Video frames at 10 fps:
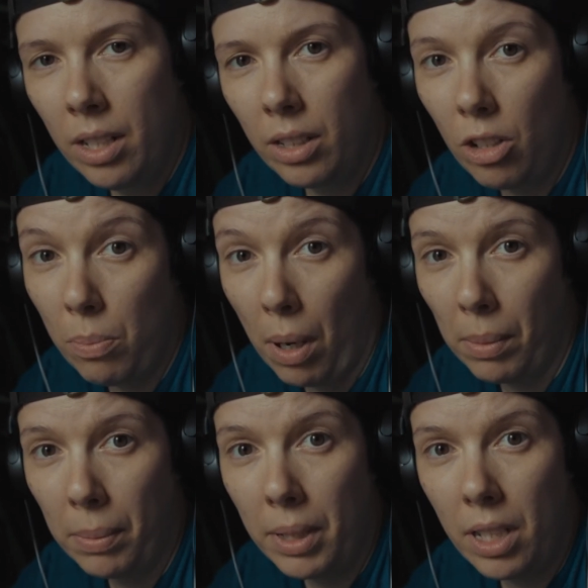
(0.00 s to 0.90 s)
There's
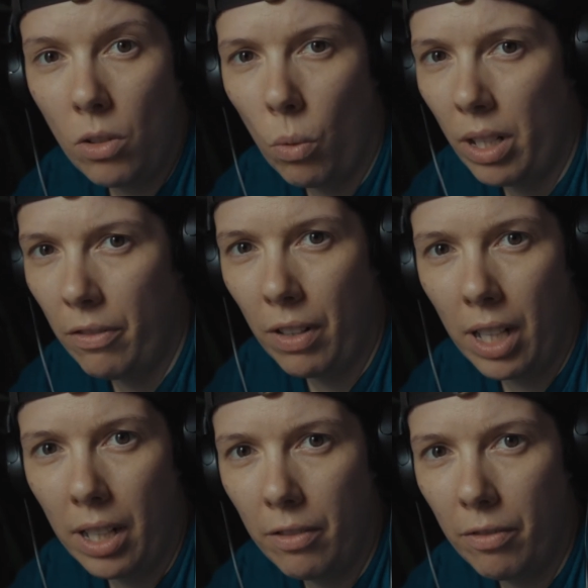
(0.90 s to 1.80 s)
probably
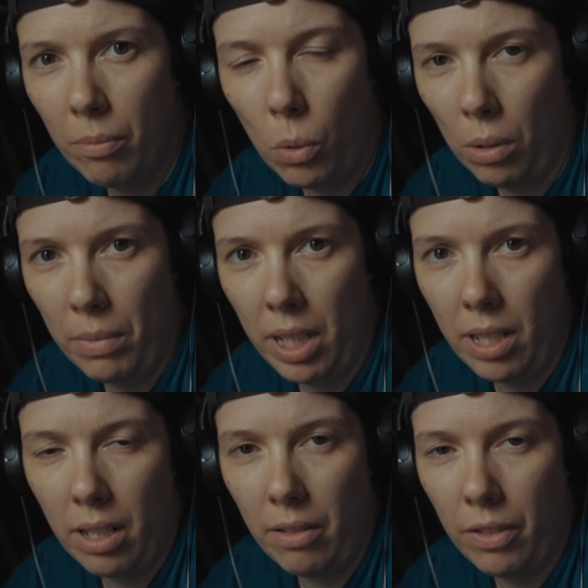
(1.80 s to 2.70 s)
25 more
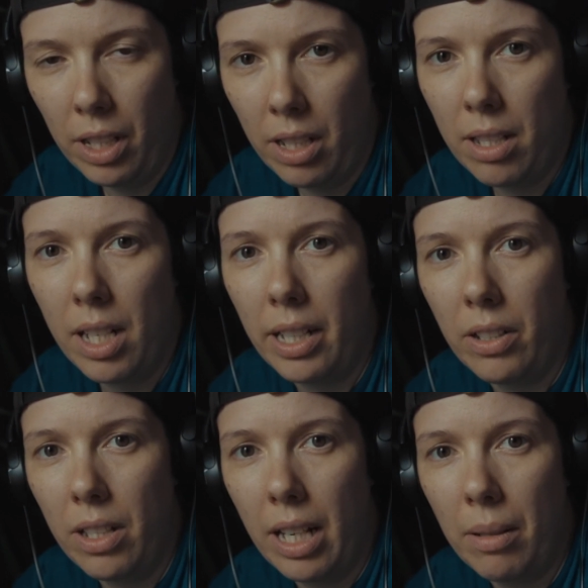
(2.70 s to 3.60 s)
minutes of things that I
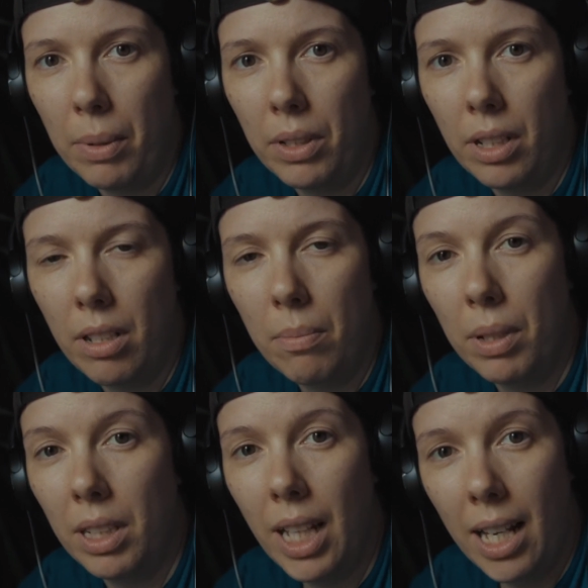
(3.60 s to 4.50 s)
could say about this,
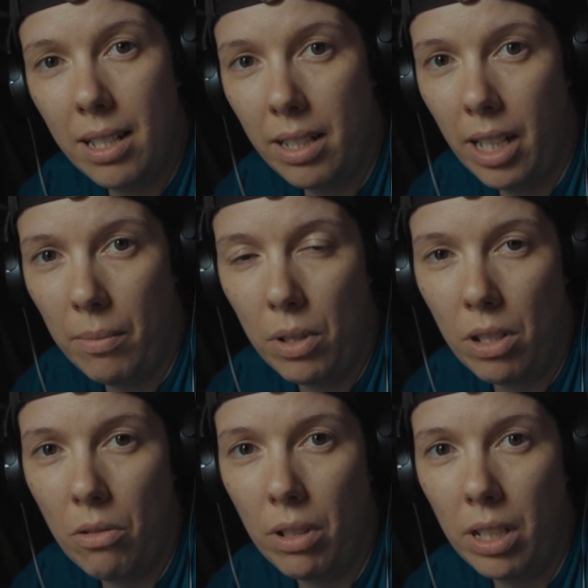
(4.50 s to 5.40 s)
but lastly, I'm
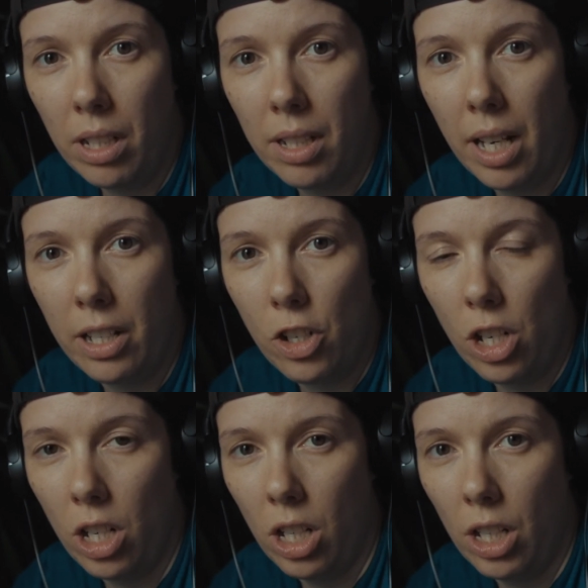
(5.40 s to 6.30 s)
just going to touch
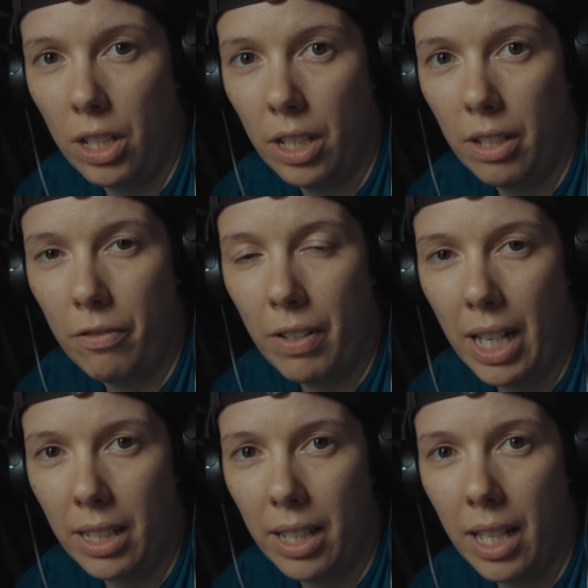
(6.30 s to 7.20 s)
on the
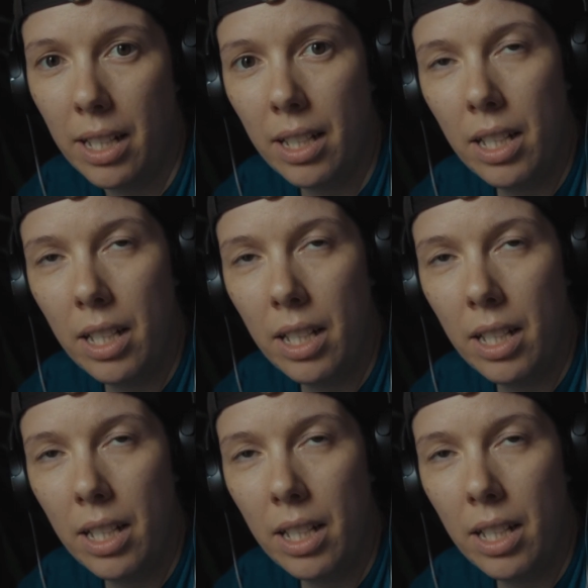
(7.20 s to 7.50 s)
fact that